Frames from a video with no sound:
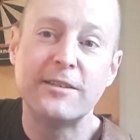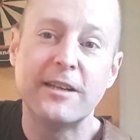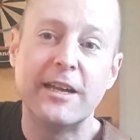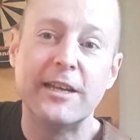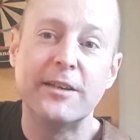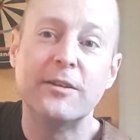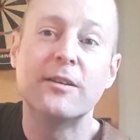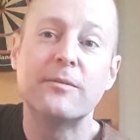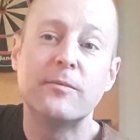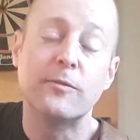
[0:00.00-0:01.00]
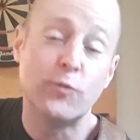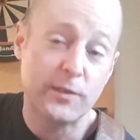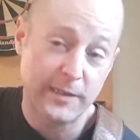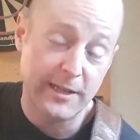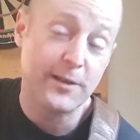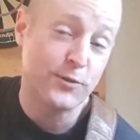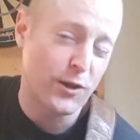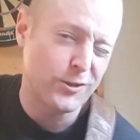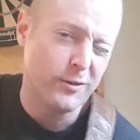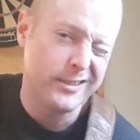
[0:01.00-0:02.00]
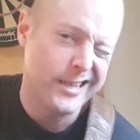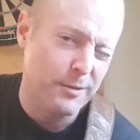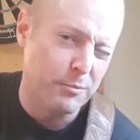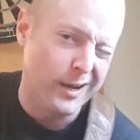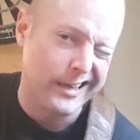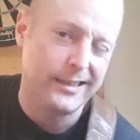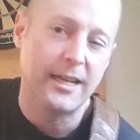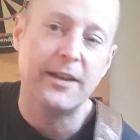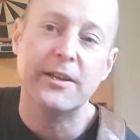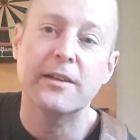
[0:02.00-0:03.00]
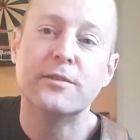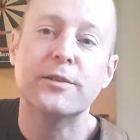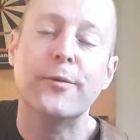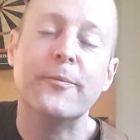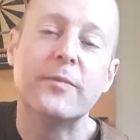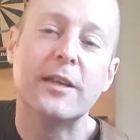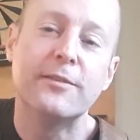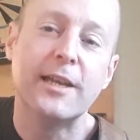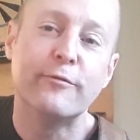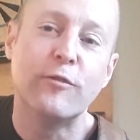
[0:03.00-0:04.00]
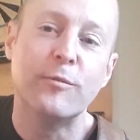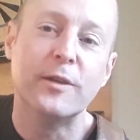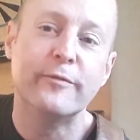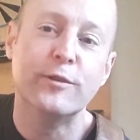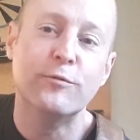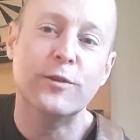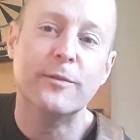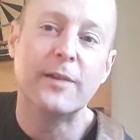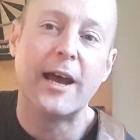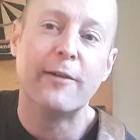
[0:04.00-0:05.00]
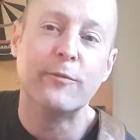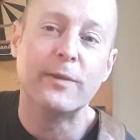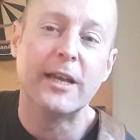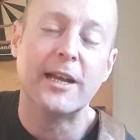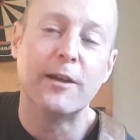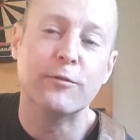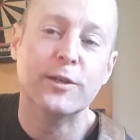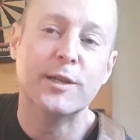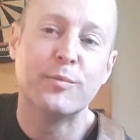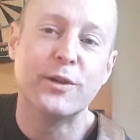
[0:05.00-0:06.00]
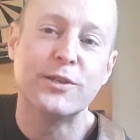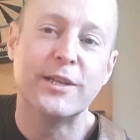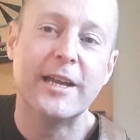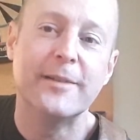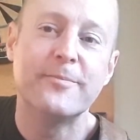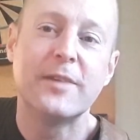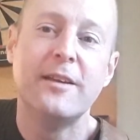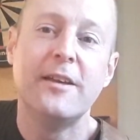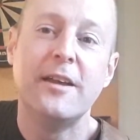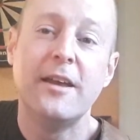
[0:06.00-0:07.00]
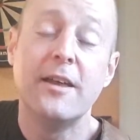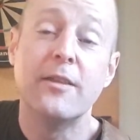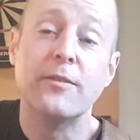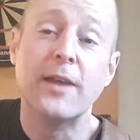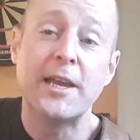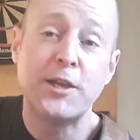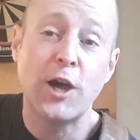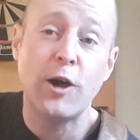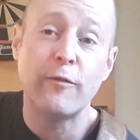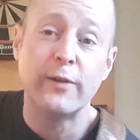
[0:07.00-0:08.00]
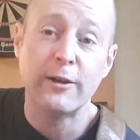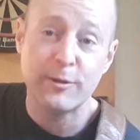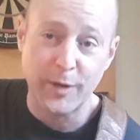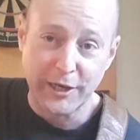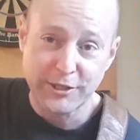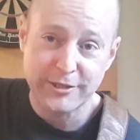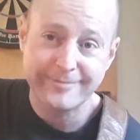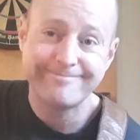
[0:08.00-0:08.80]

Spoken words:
you. And once again, there's also a tip bucket down there too. Hit that for me if you would, and I really appreciate it. Thank y'all very much.